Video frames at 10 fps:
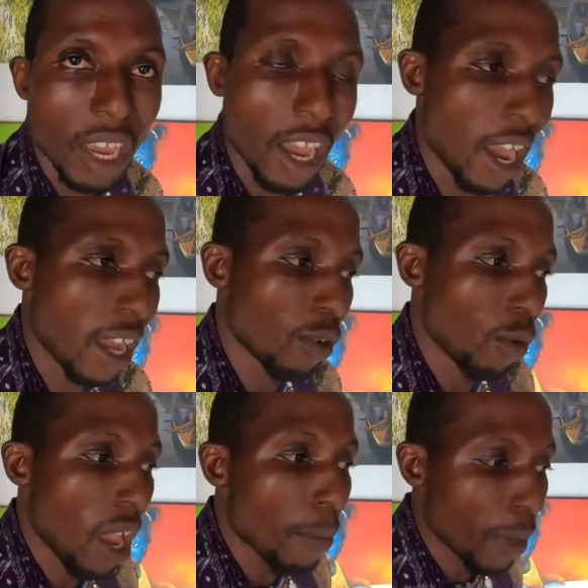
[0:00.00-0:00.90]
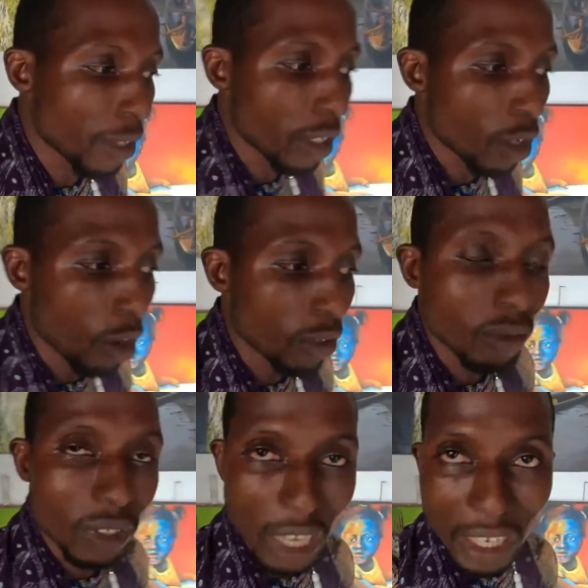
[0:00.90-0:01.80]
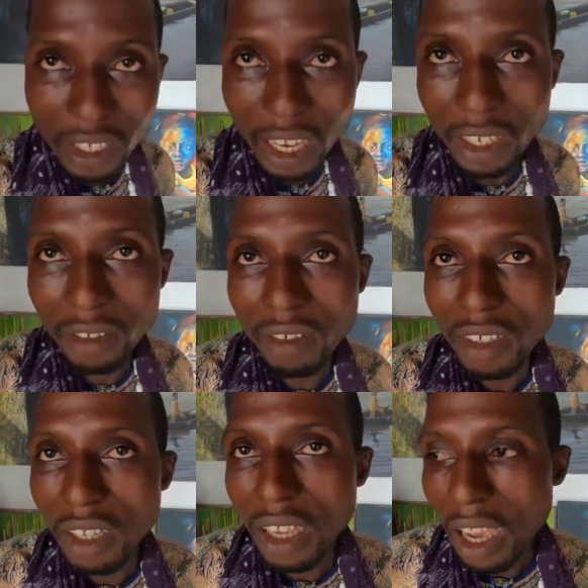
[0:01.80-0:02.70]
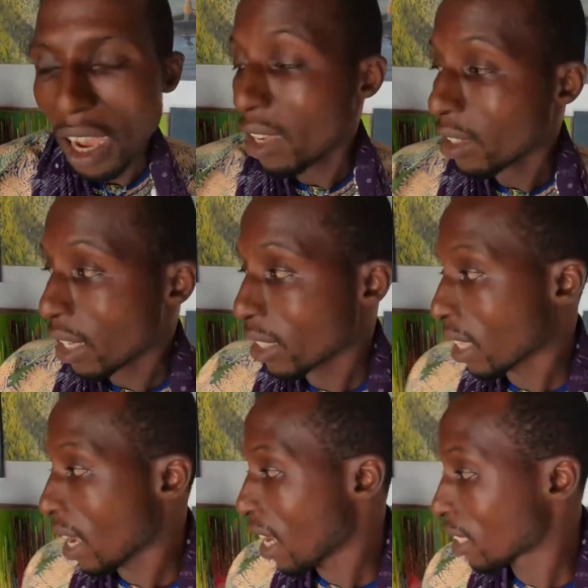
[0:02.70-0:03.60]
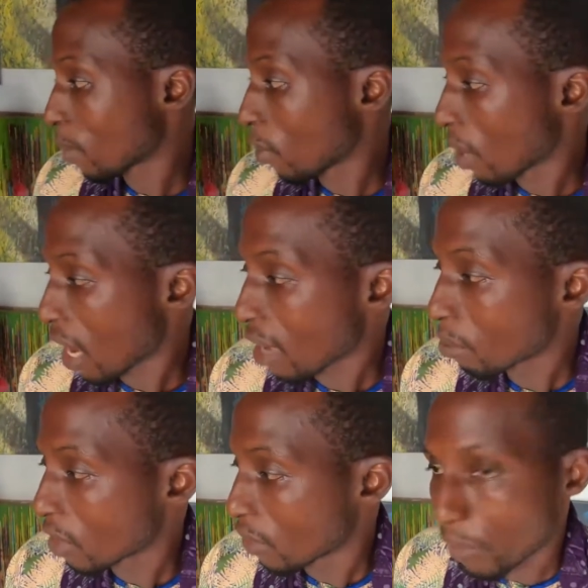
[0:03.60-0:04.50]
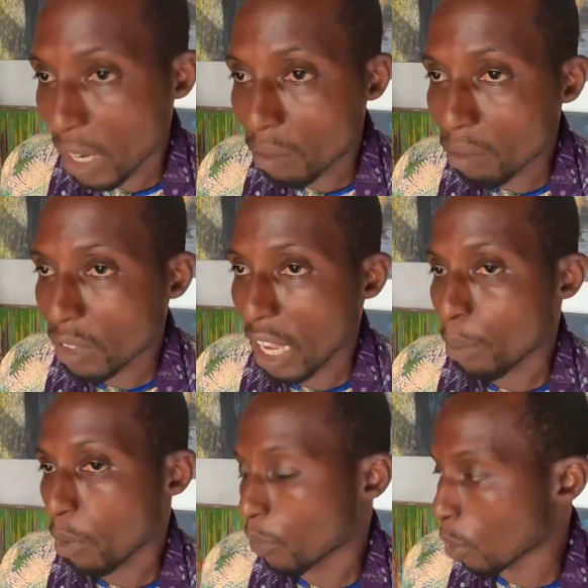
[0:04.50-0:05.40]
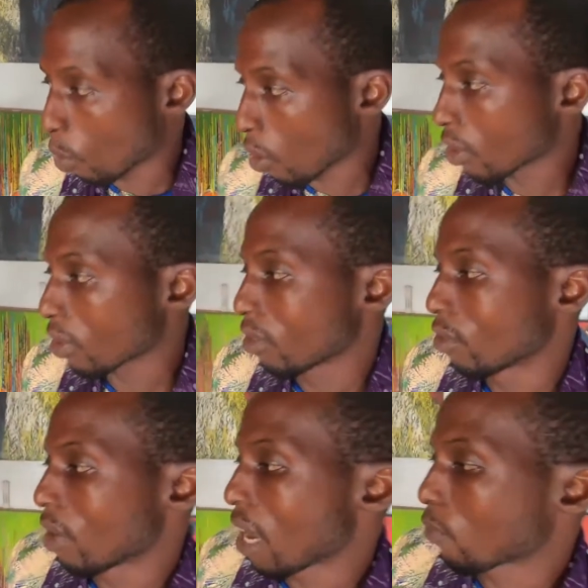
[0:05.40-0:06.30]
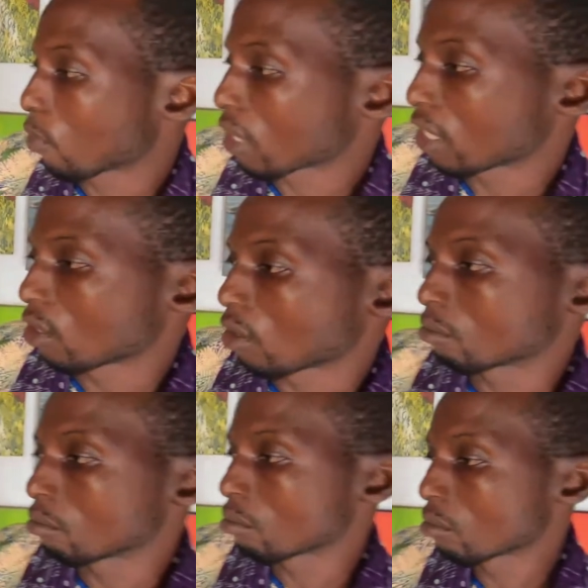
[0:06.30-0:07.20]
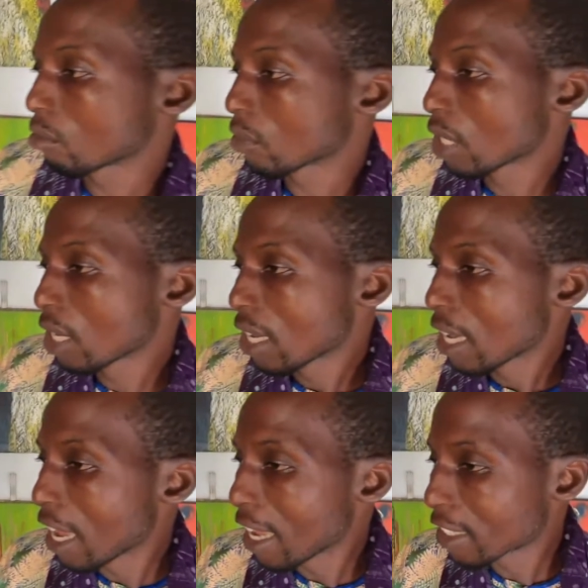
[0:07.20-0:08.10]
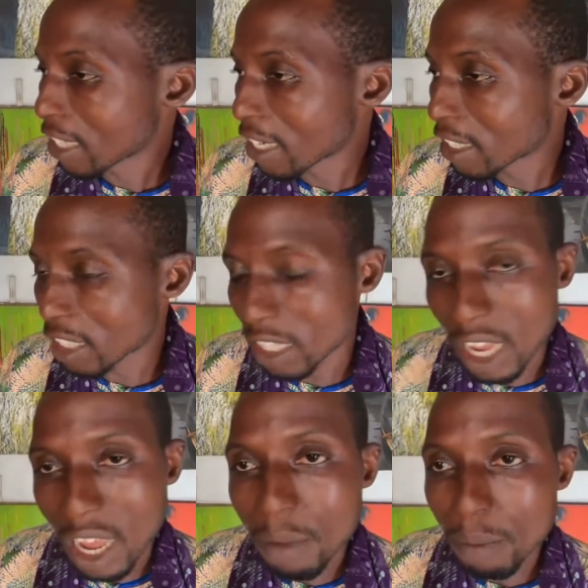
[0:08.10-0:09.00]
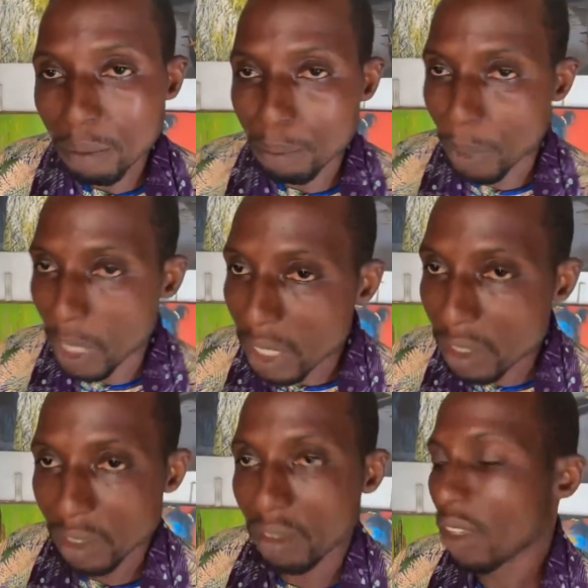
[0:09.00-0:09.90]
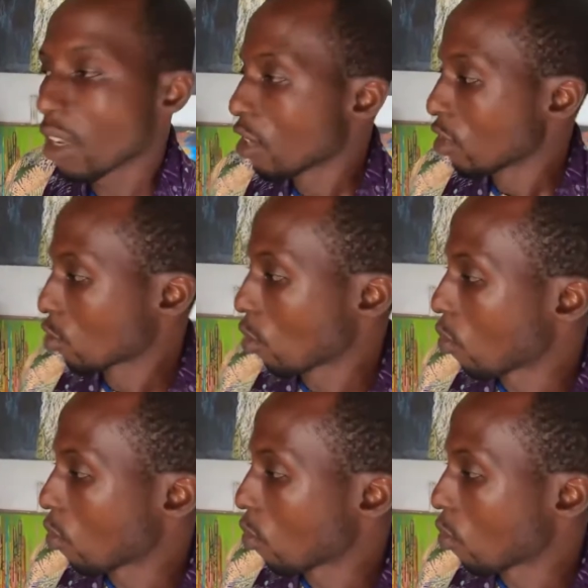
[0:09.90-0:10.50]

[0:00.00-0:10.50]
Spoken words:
and we are painting on textile. And textile aspect, we have different type of the work. We are working on a traditional piece, so